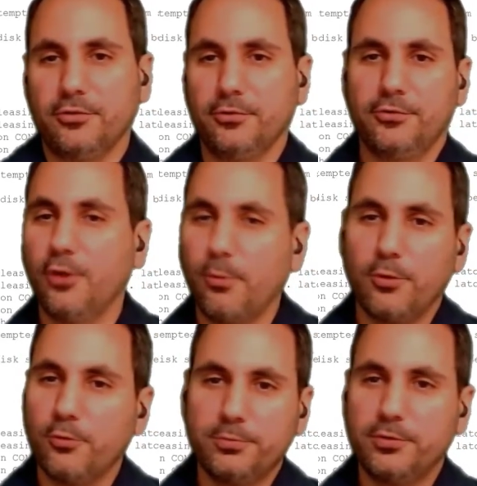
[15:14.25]
There's no more
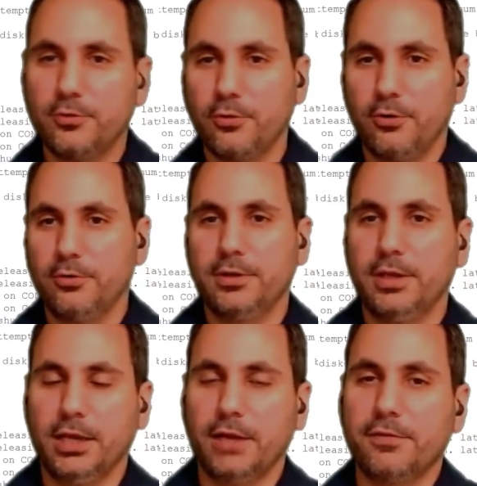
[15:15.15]
room to grow
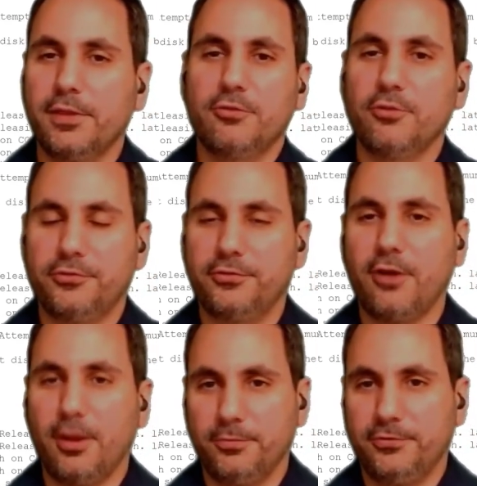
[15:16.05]
and everything just
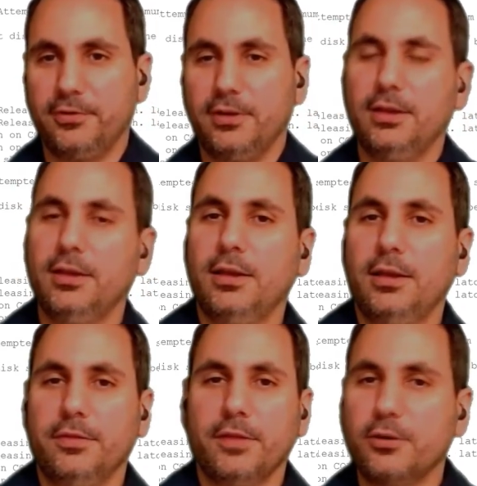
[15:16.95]
stops.
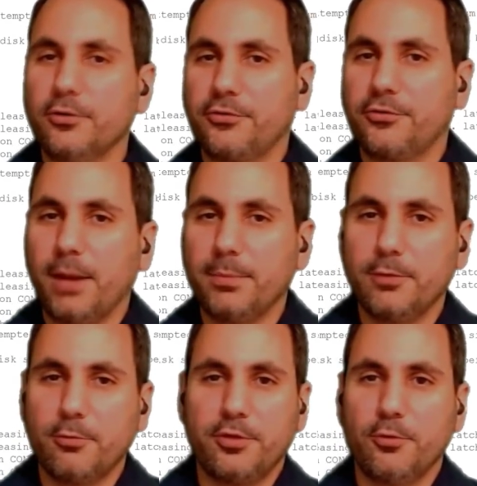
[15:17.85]
Then you're scrambling
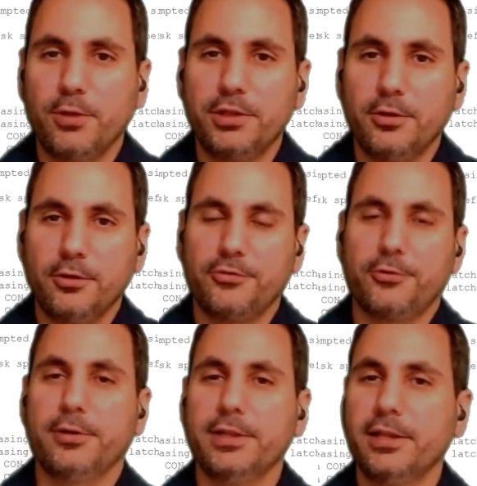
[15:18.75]
with your Windows or
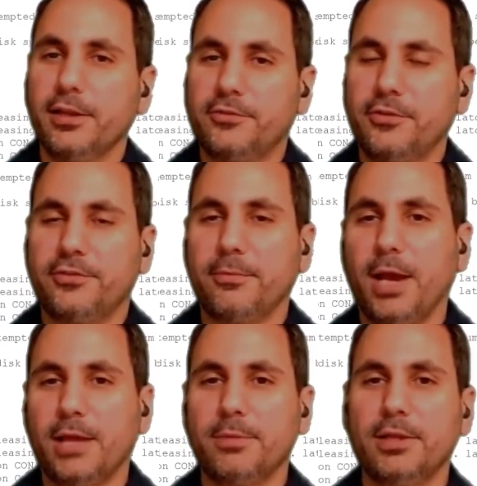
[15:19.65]
your Linux system
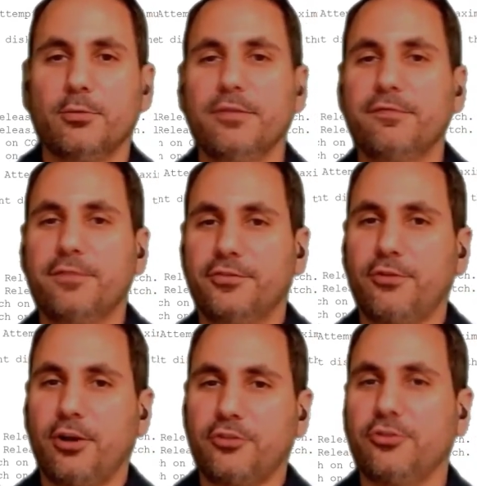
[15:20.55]
admin or
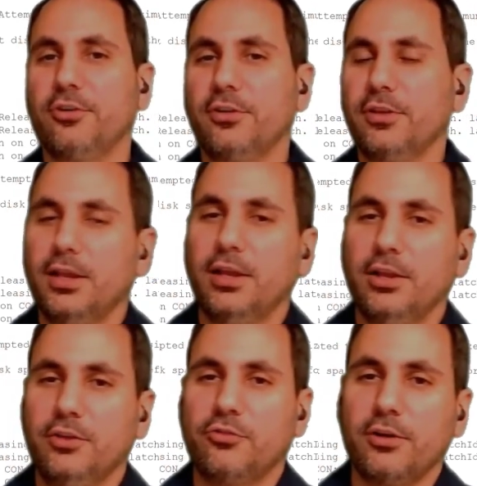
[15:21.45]
infrastructure,
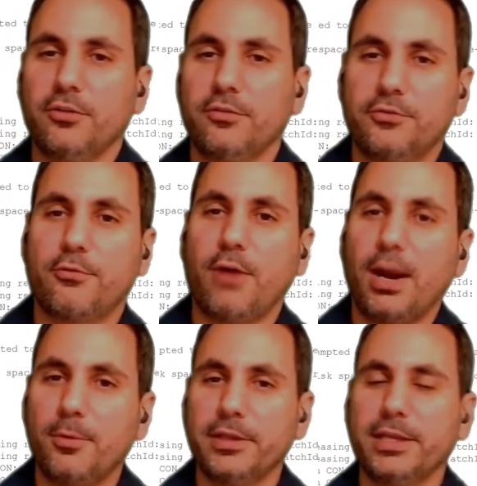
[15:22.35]
trying to
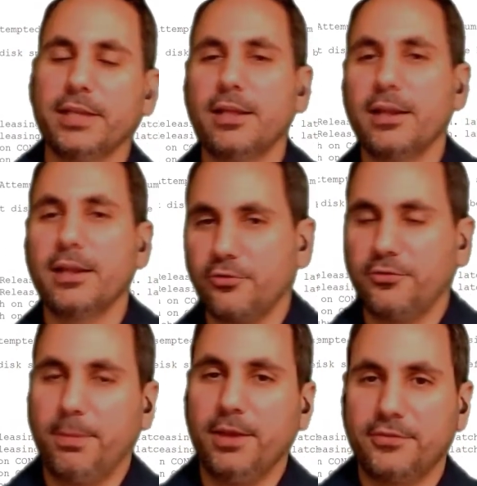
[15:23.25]
scramble and get that extra
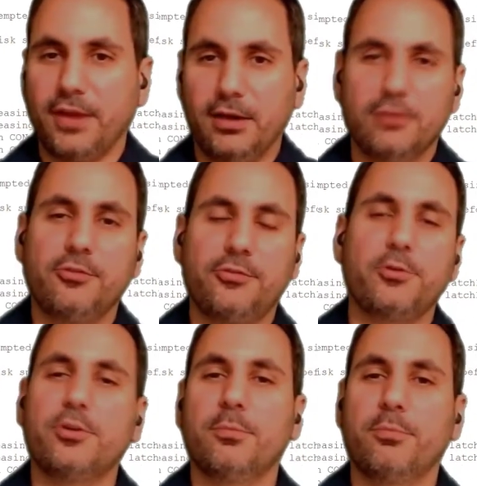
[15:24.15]
space added just so you
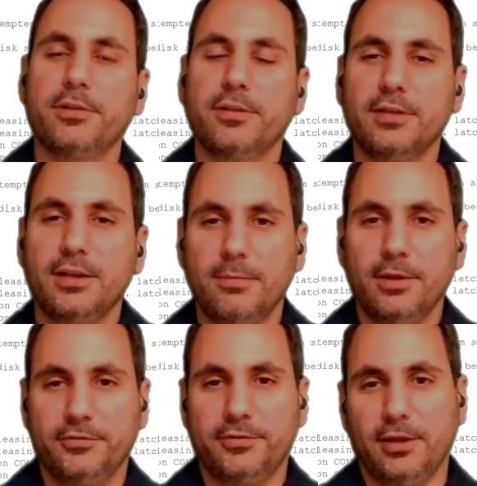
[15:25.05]
could bring the
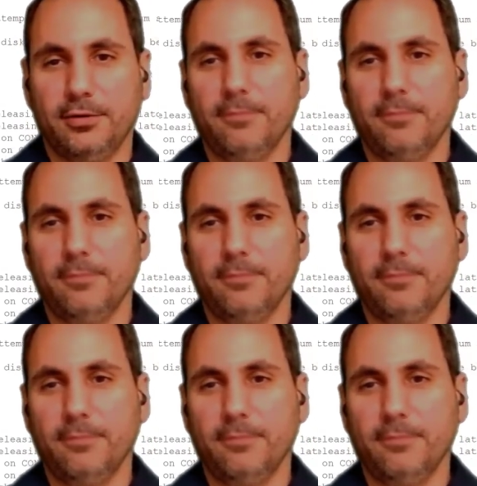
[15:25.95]
database down.